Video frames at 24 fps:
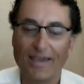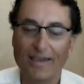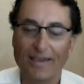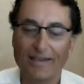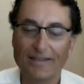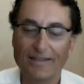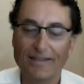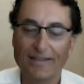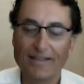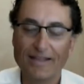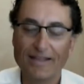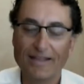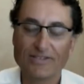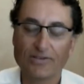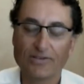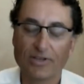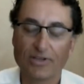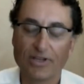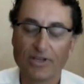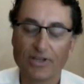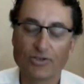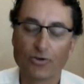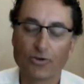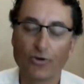And that's
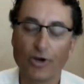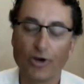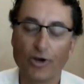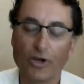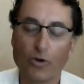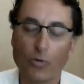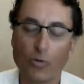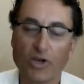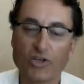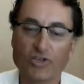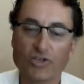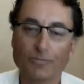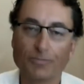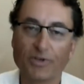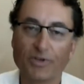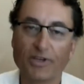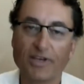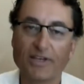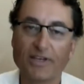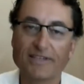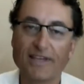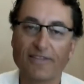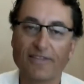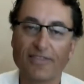a great question,
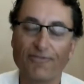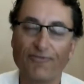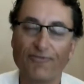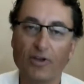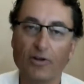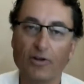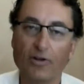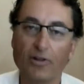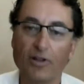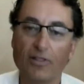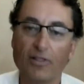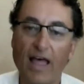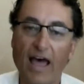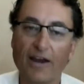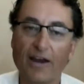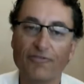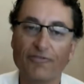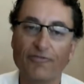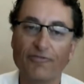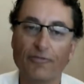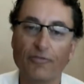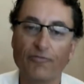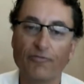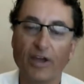because I feel a lot
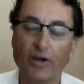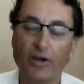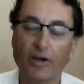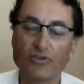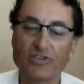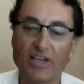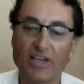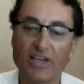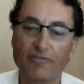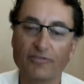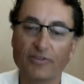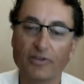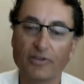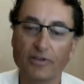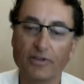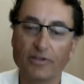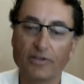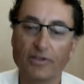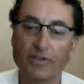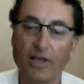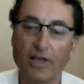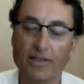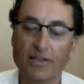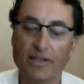of vendors have
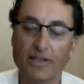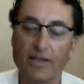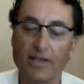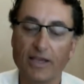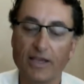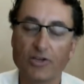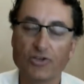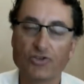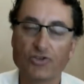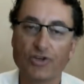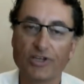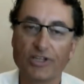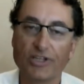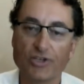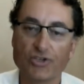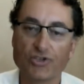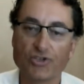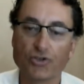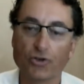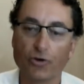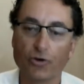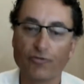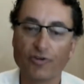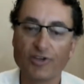done the industry
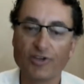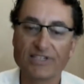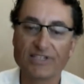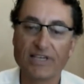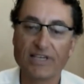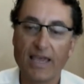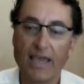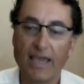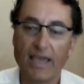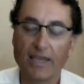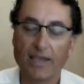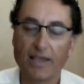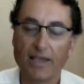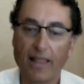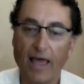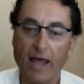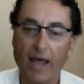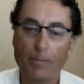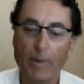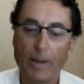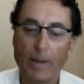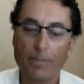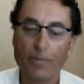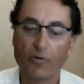disservice. A
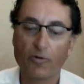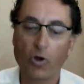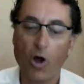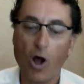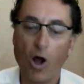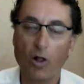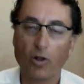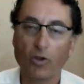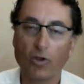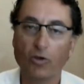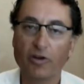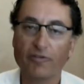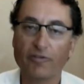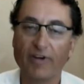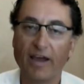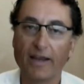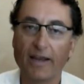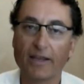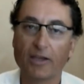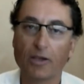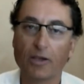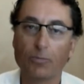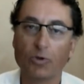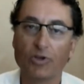lot of people call
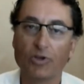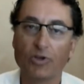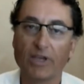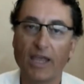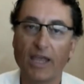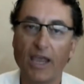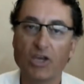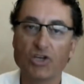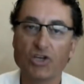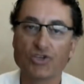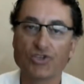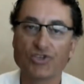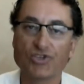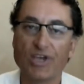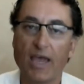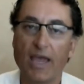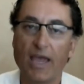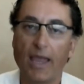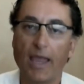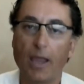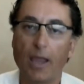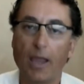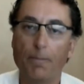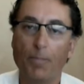unified communications
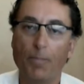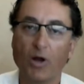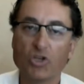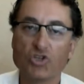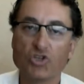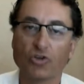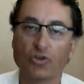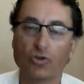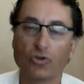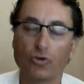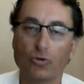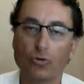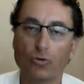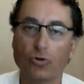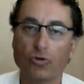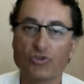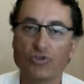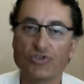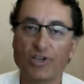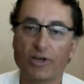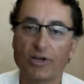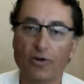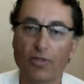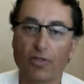a bunch of
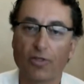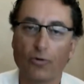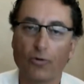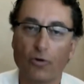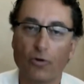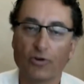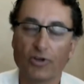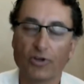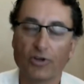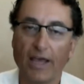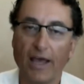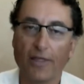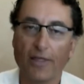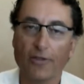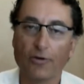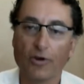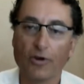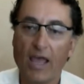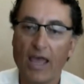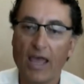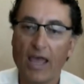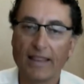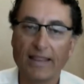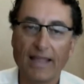tools that are thrown together.
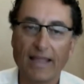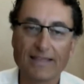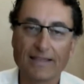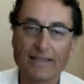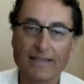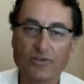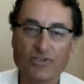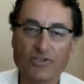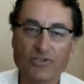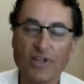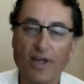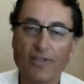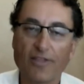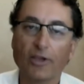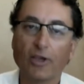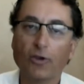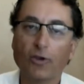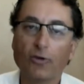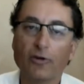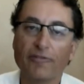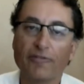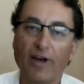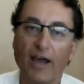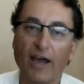There's nothing
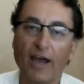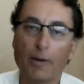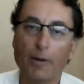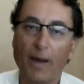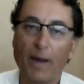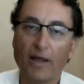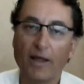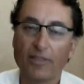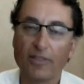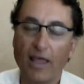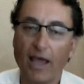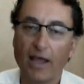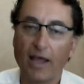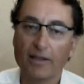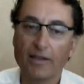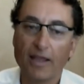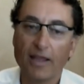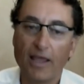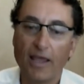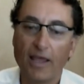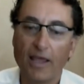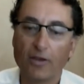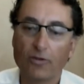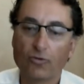unified about that.
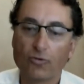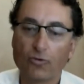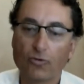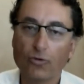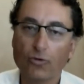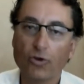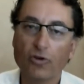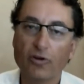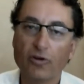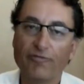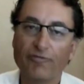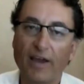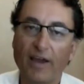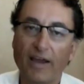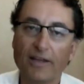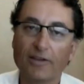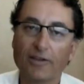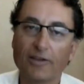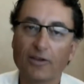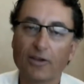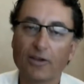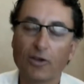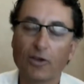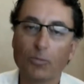True
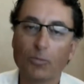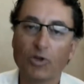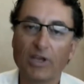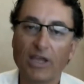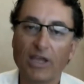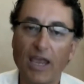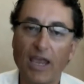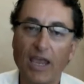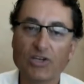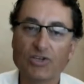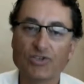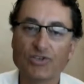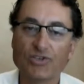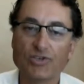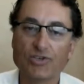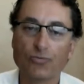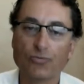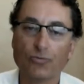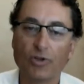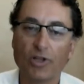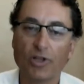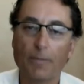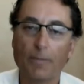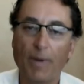unified communications
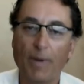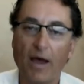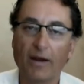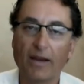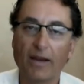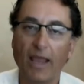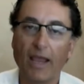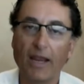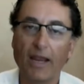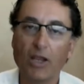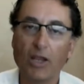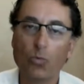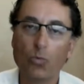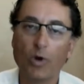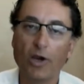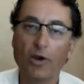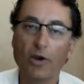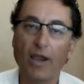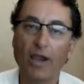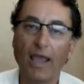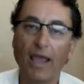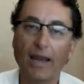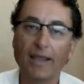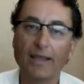is really about
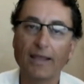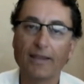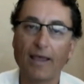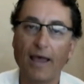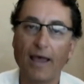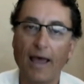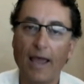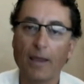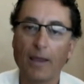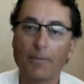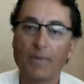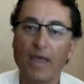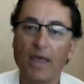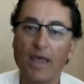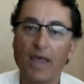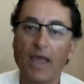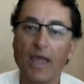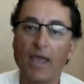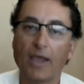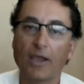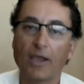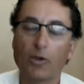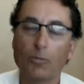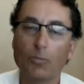anywhere, anytime
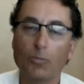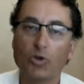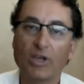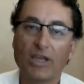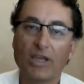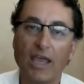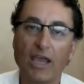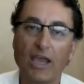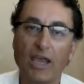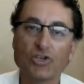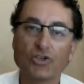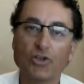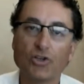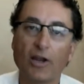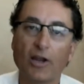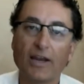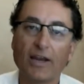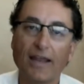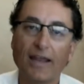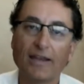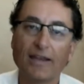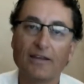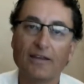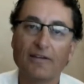communication
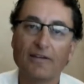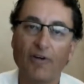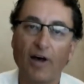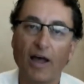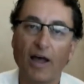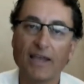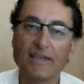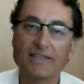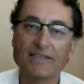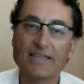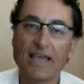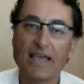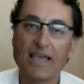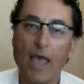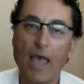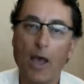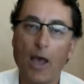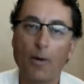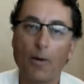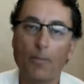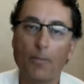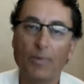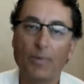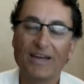on any device.
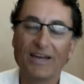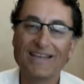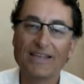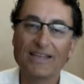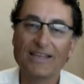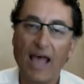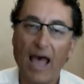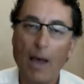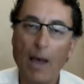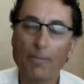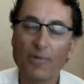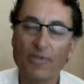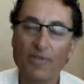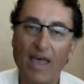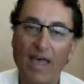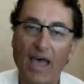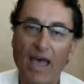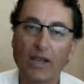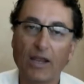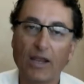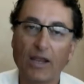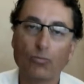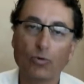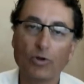But on top of
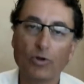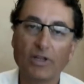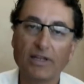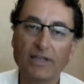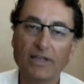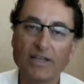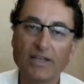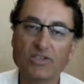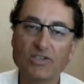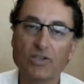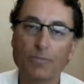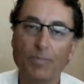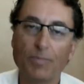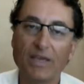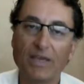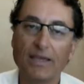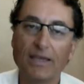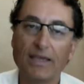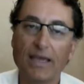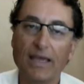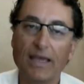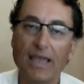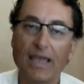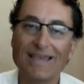that, it really needs to
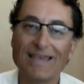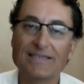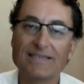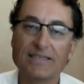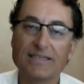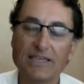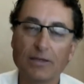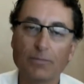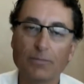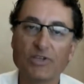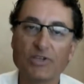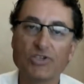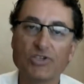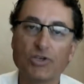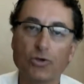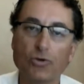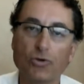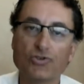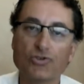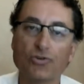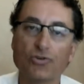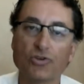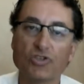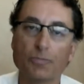be a seamless
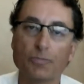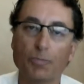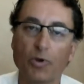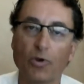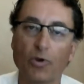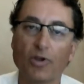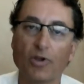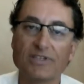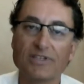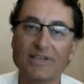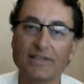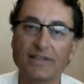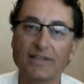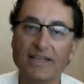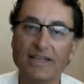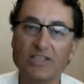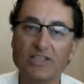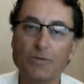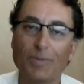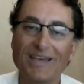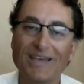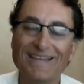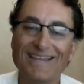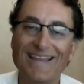user experience. It
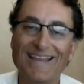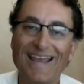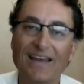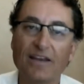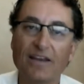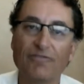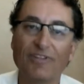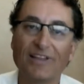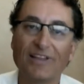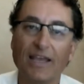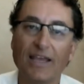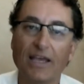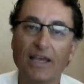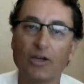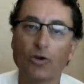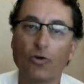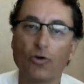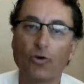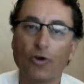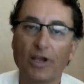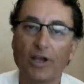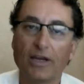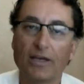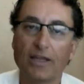needs to be natively
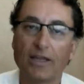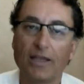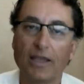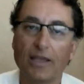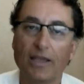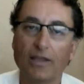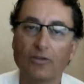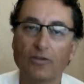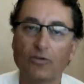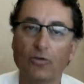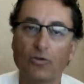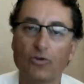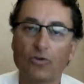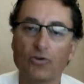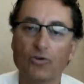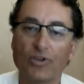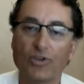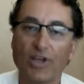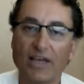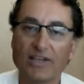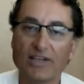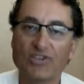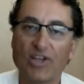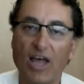integrated into your
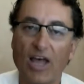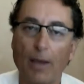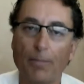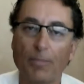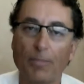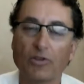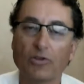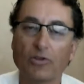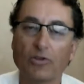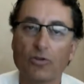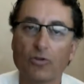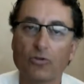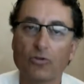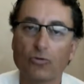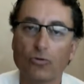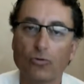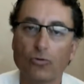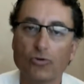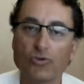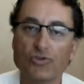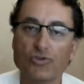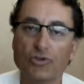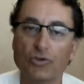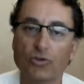desktop, into the
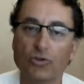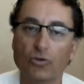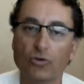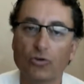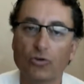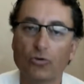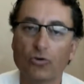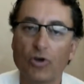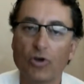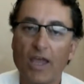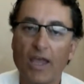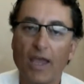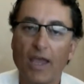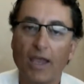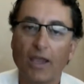tools you do.